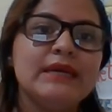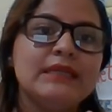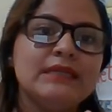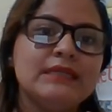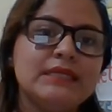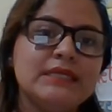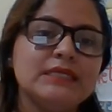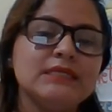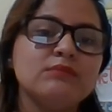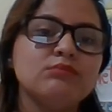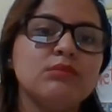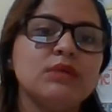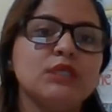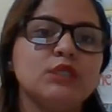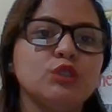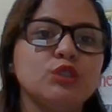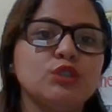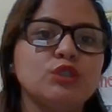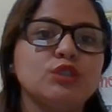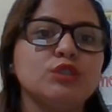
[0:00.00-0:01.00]
this
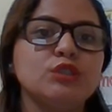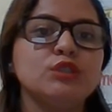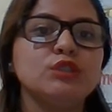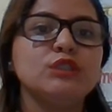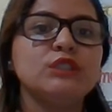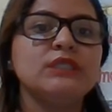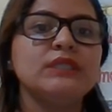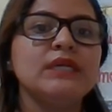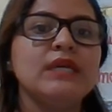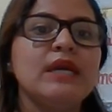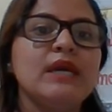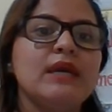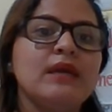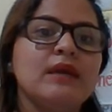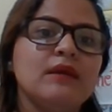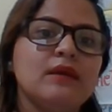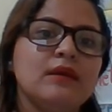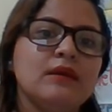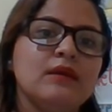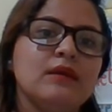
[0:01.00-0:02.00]
methodology,
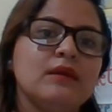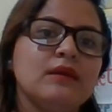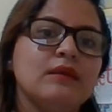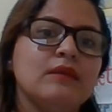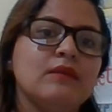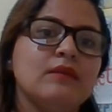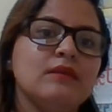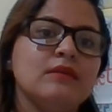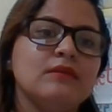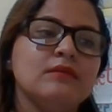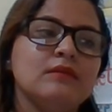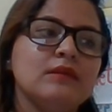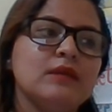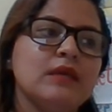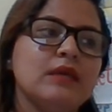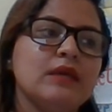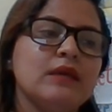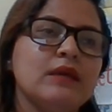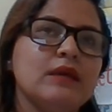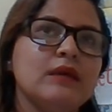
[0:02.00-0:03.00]
and
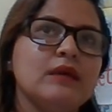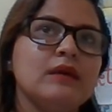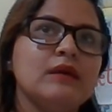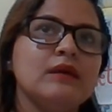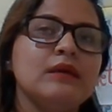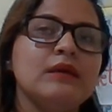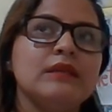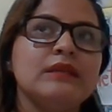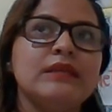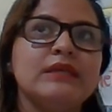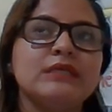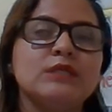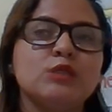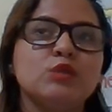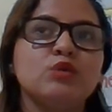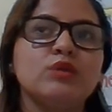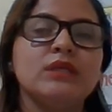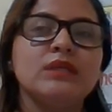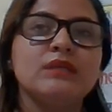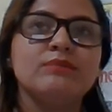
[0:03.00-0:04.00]
the
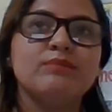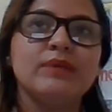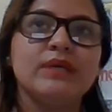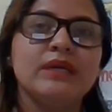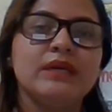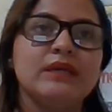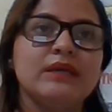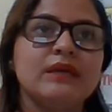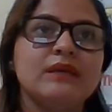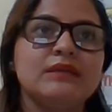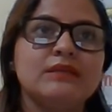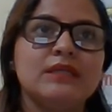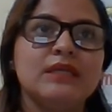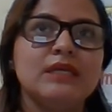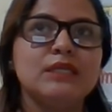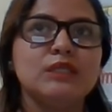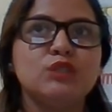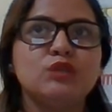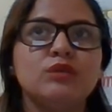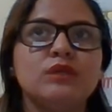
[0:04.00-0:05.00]
student pay
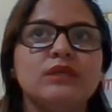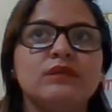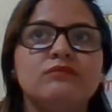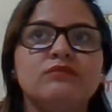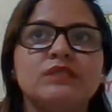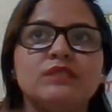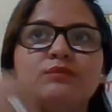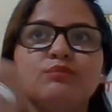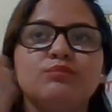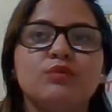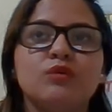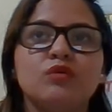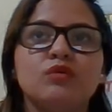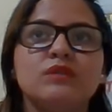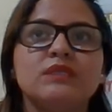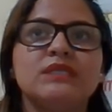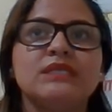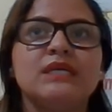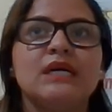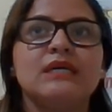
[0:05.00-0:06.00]
attention and
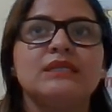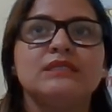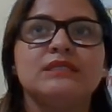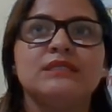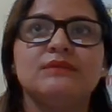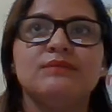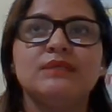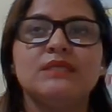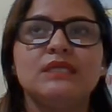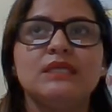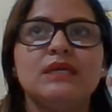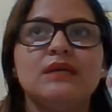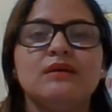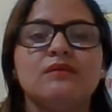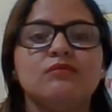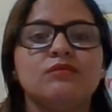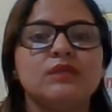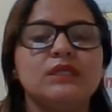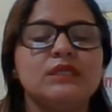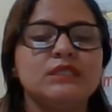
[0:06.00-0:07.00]
respond the activity
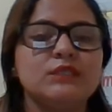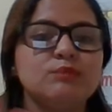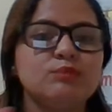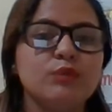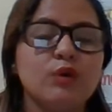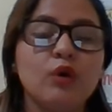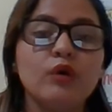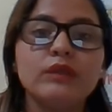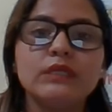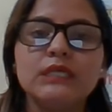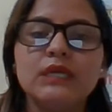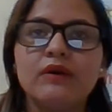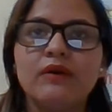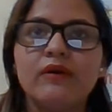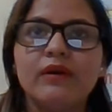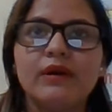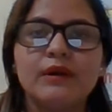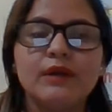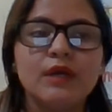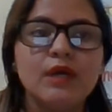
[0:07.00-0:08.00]
and respond
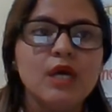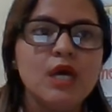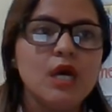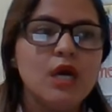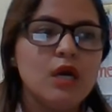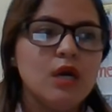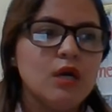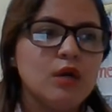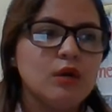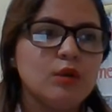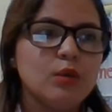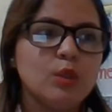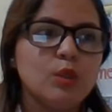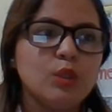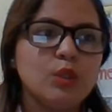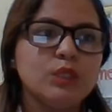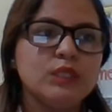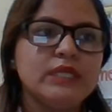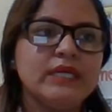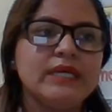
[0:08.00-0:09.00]
or
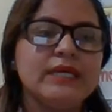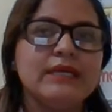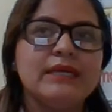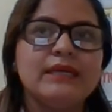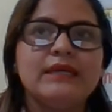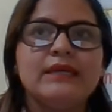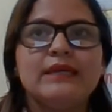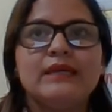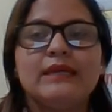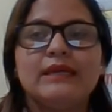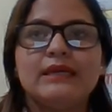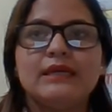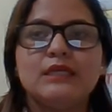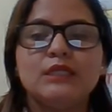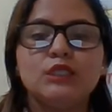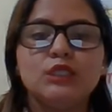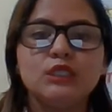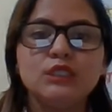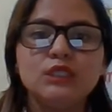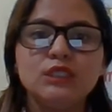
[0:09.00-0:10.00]
the
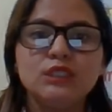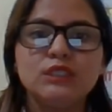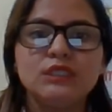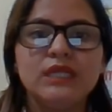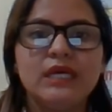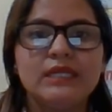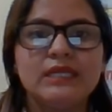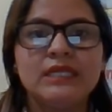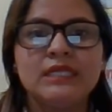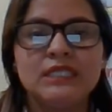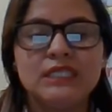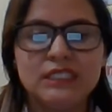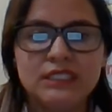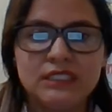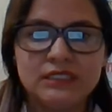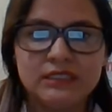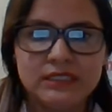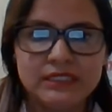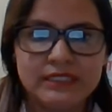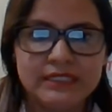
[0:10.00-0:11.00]
instruction that the
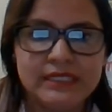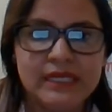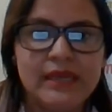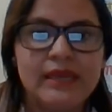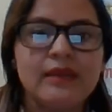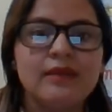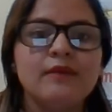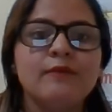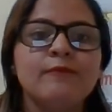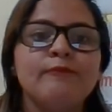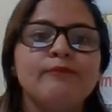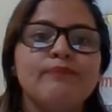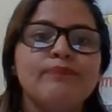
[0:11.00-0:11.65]
teacher say.